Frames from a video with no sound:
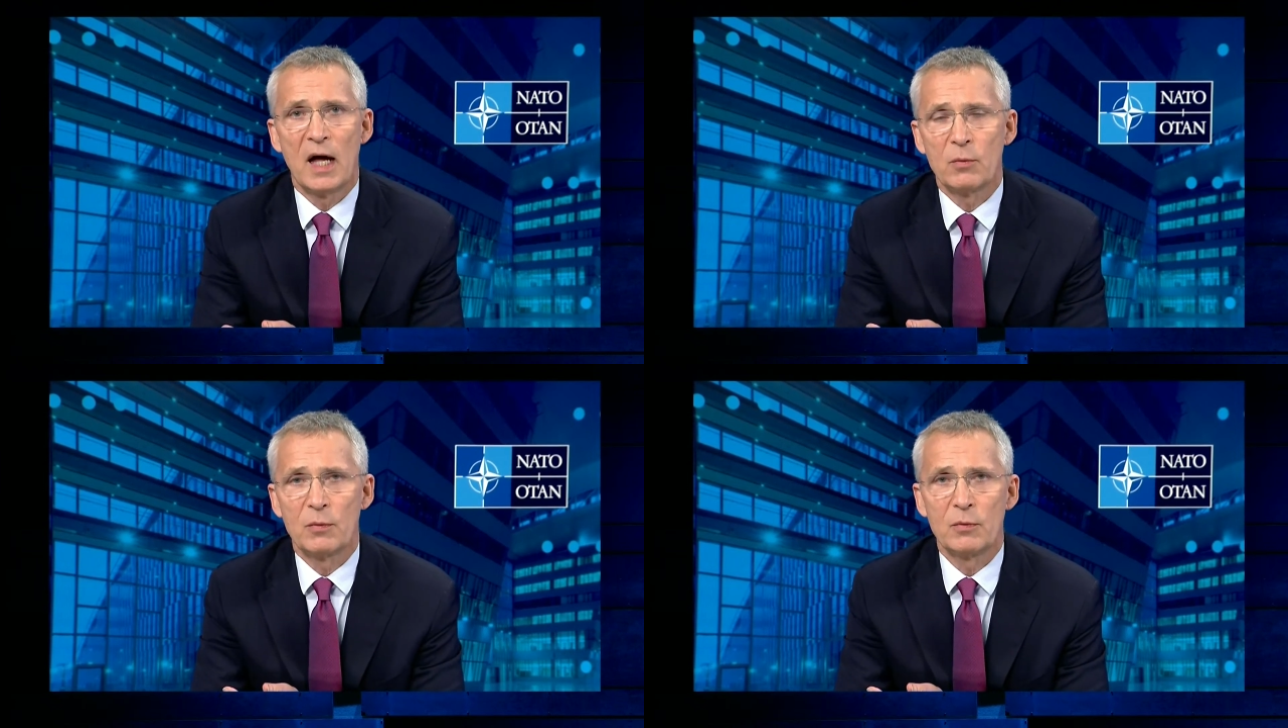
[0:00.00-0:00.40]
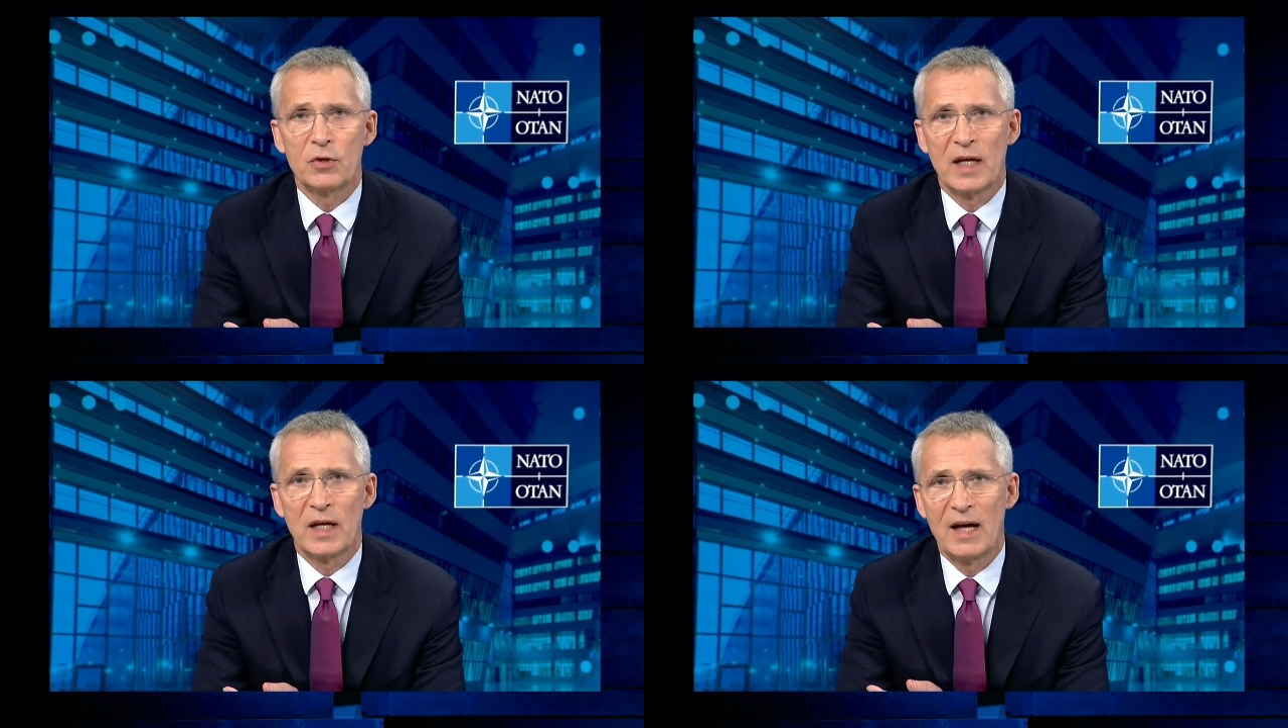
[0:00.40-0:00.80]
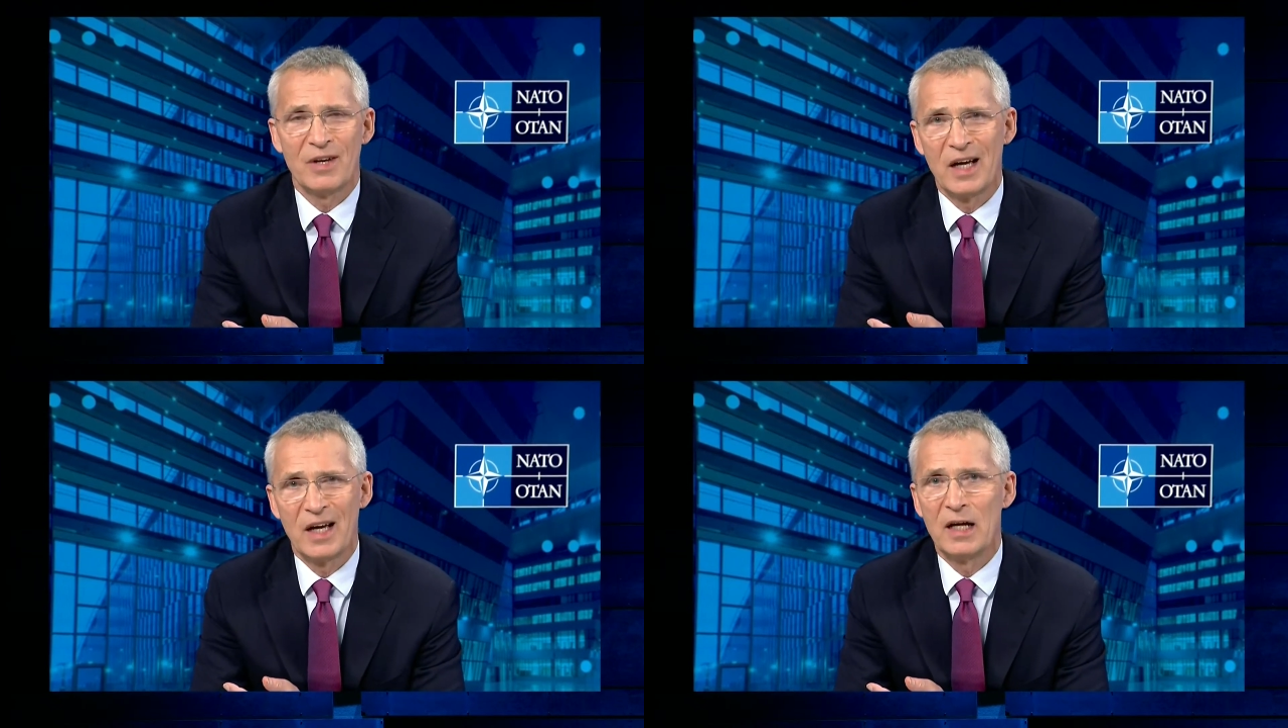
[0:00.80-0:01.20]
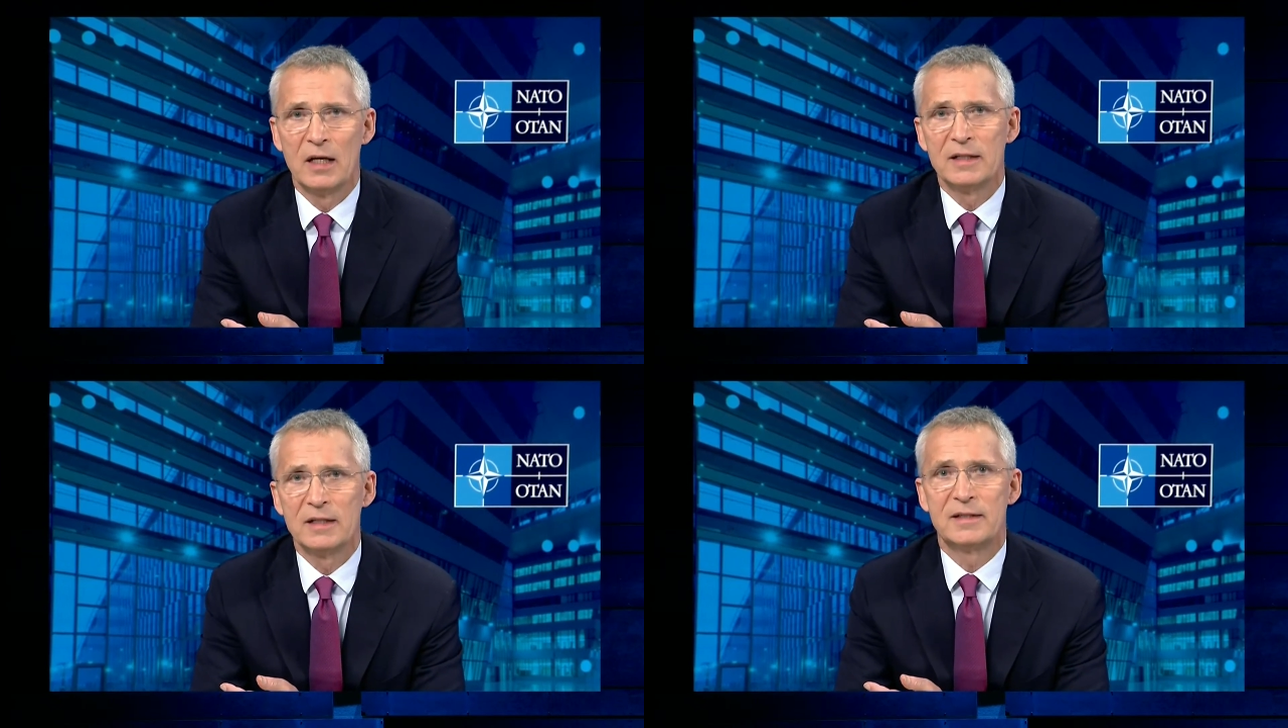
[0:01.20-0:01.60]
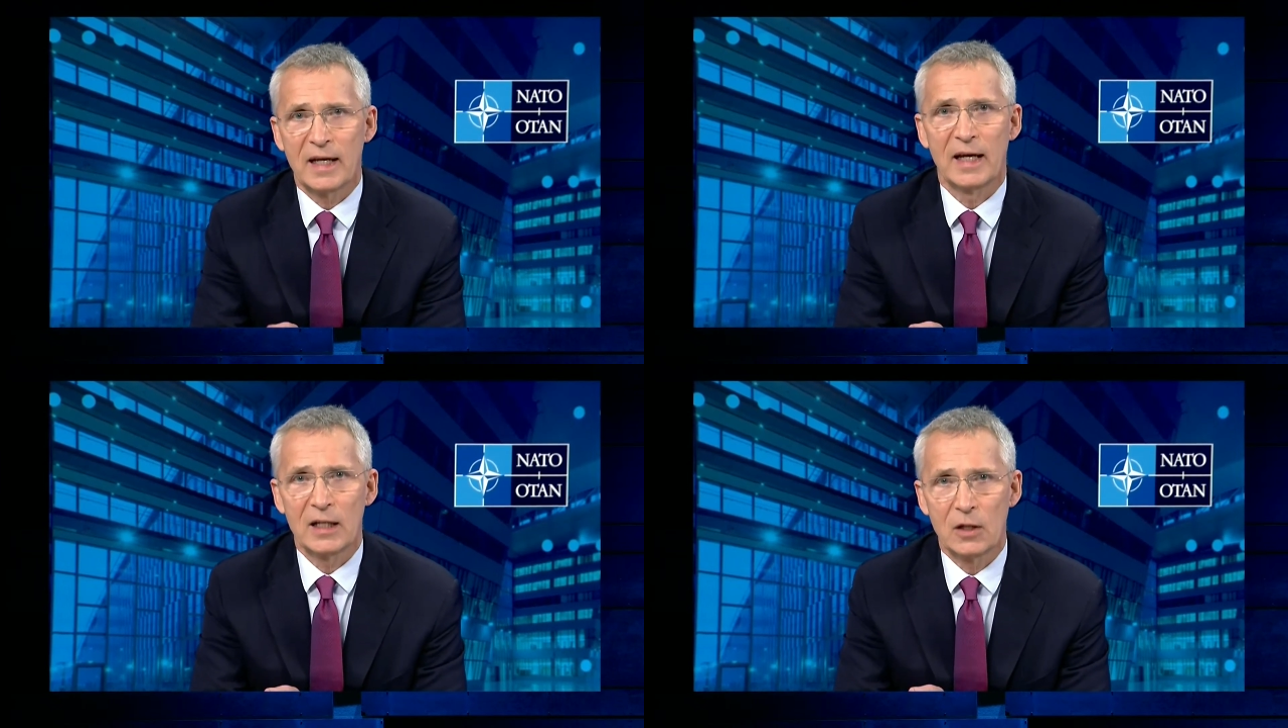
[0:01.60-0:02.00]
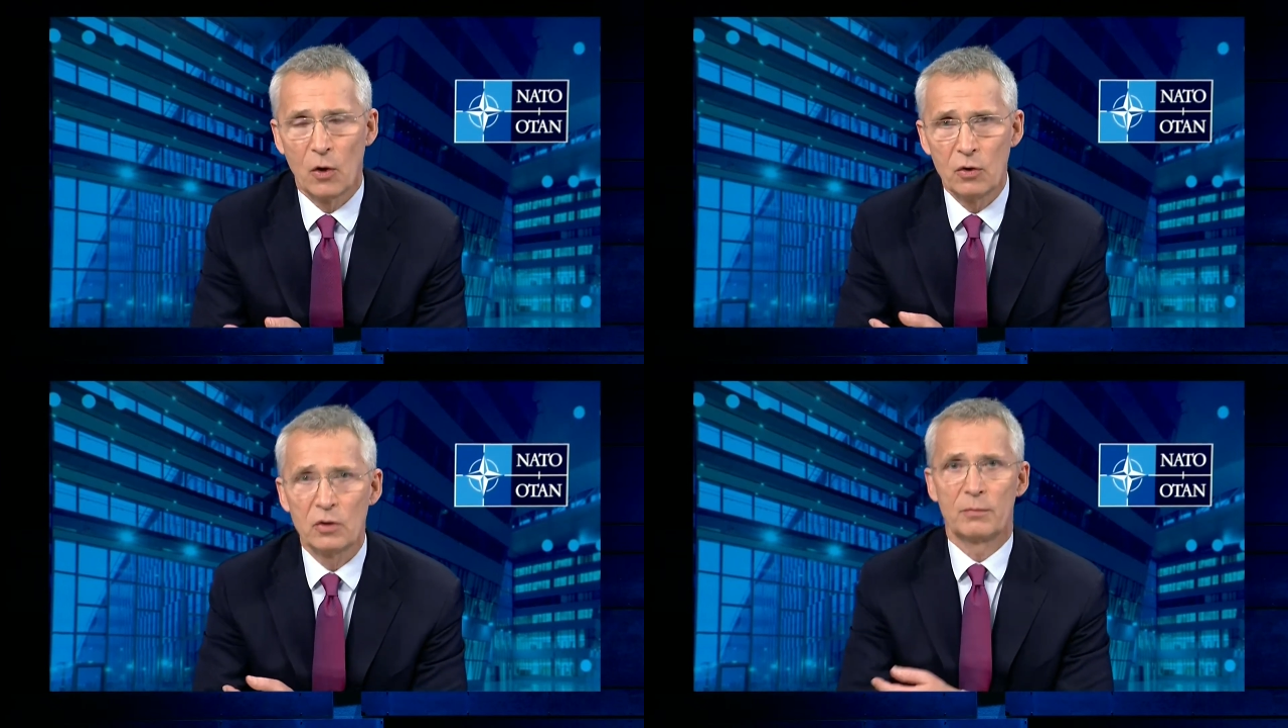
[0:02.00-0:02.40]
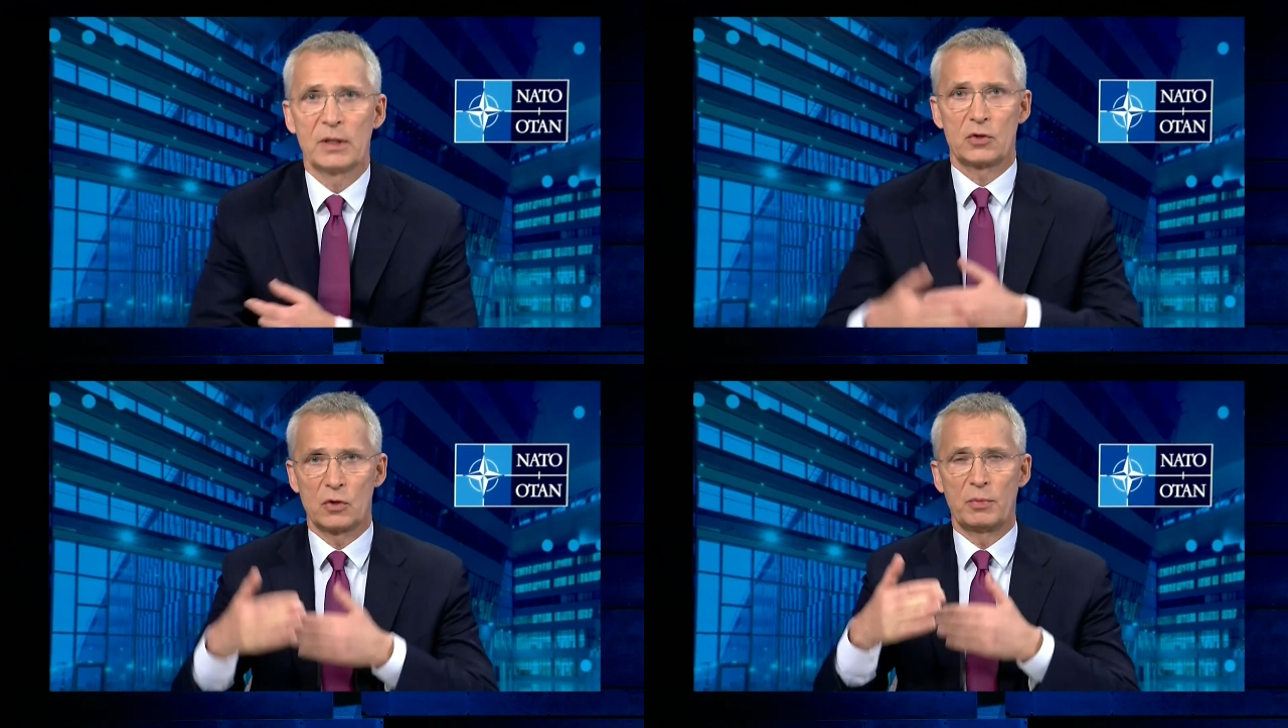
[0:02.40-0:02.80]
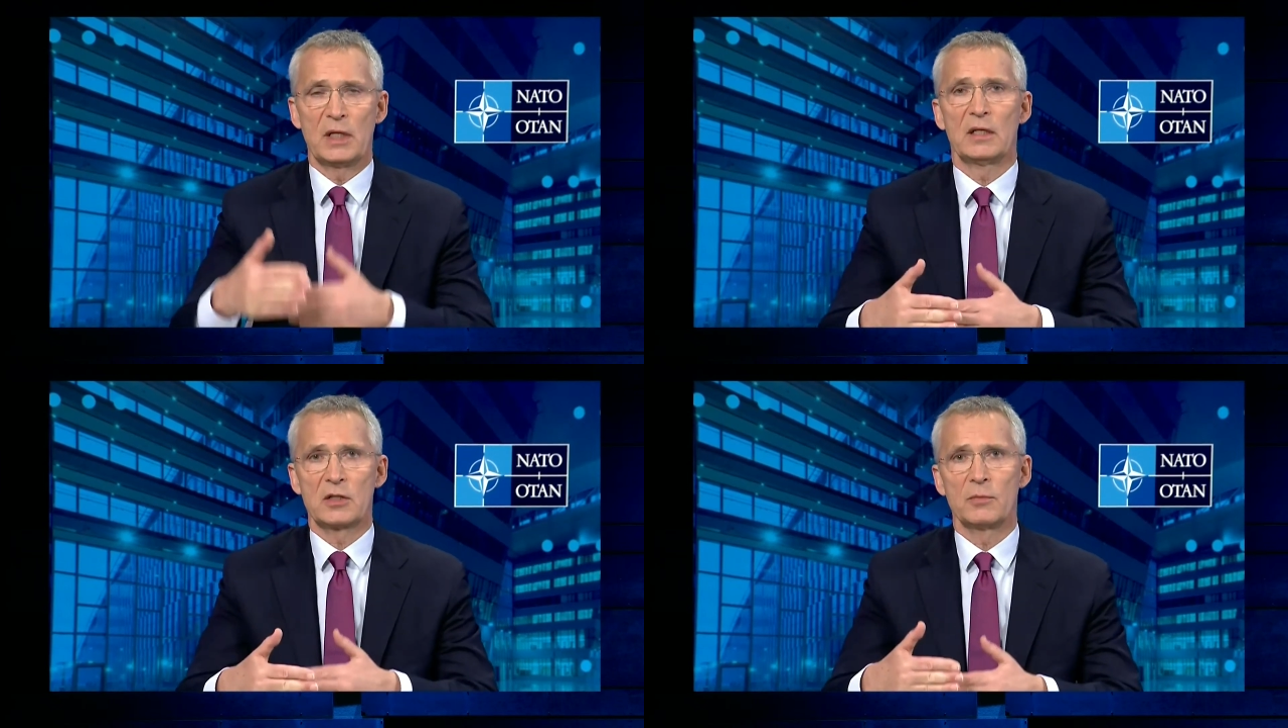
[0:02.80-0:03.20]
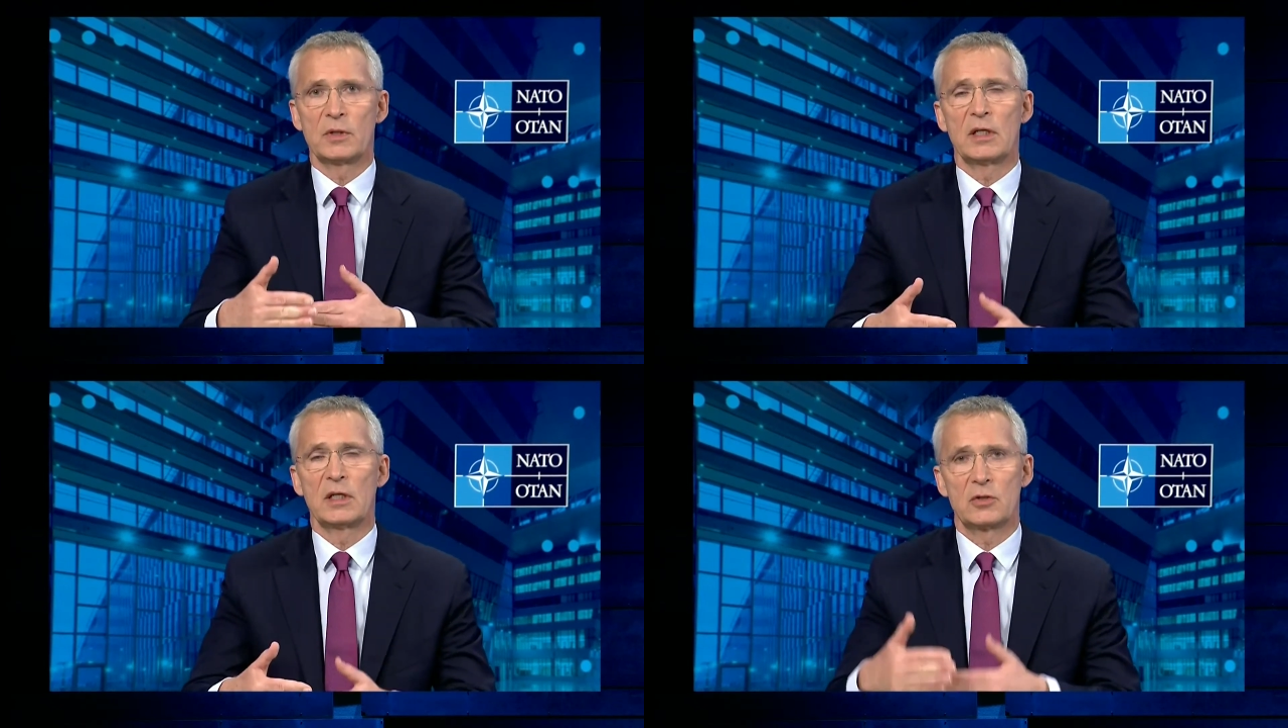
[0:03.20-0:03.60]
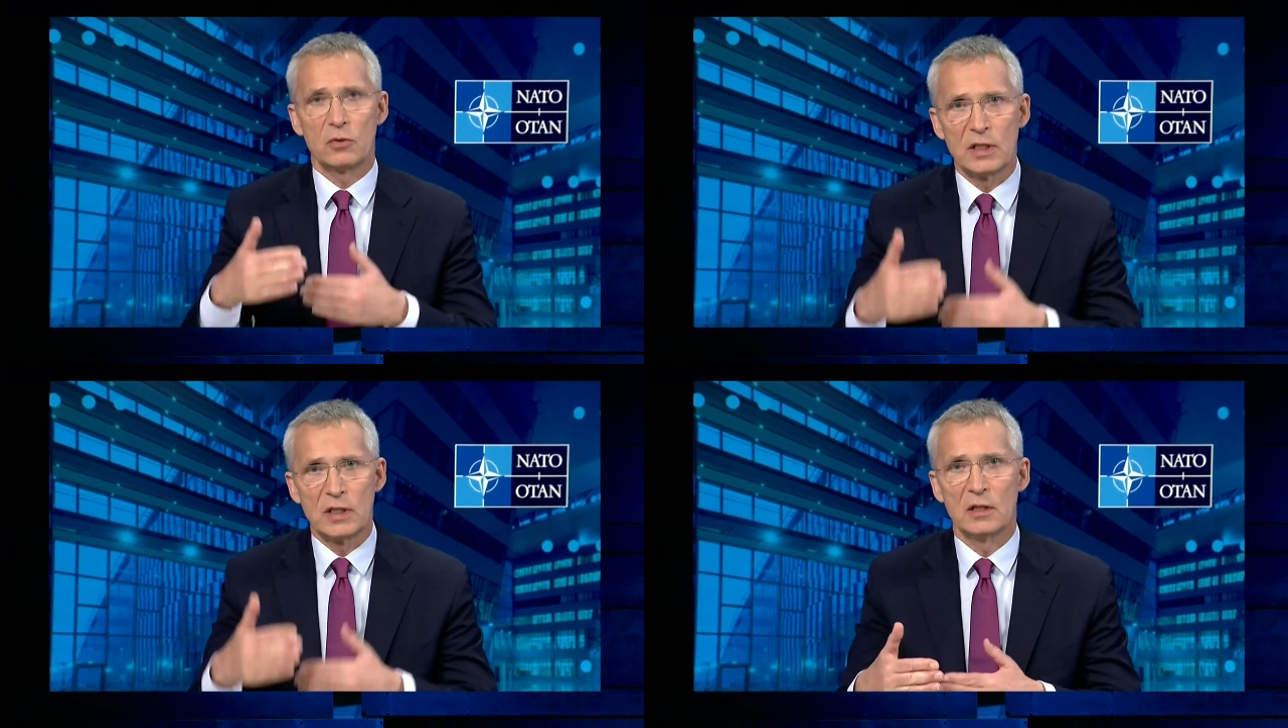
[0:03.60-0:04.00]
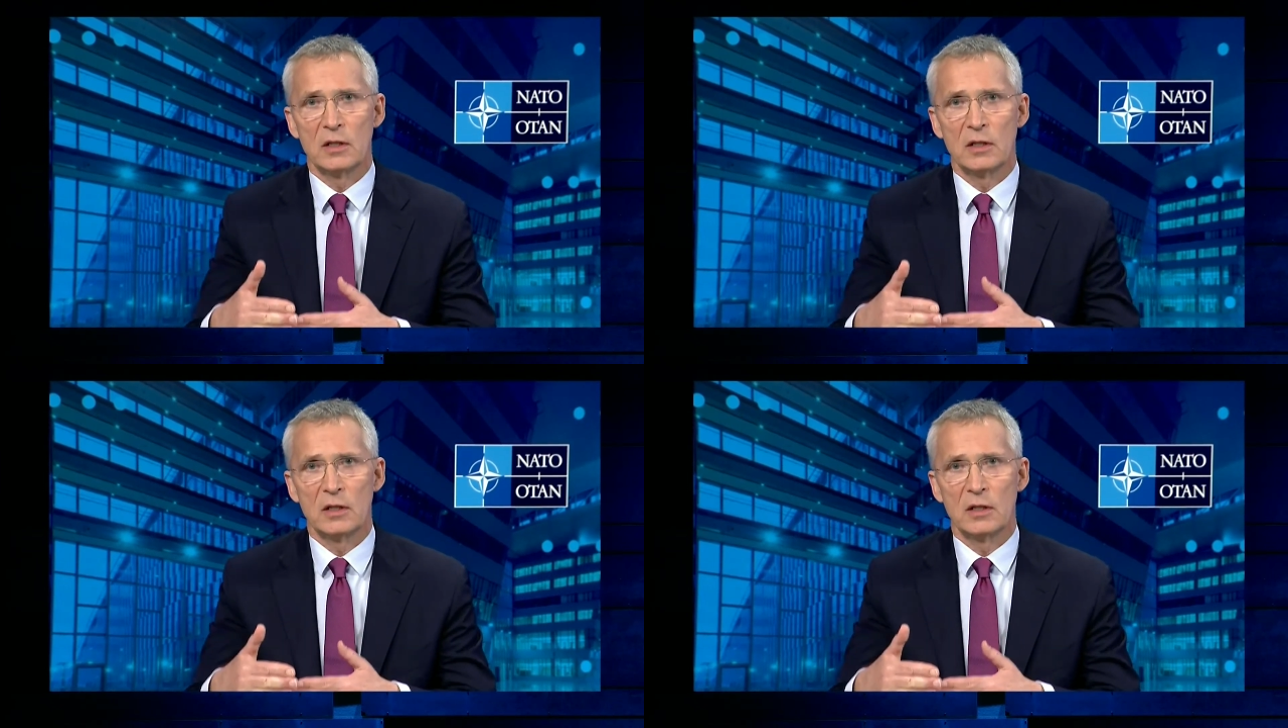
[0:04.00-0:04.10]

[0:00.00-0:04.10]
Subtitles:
and where we don't have a decade long, but it should be something that should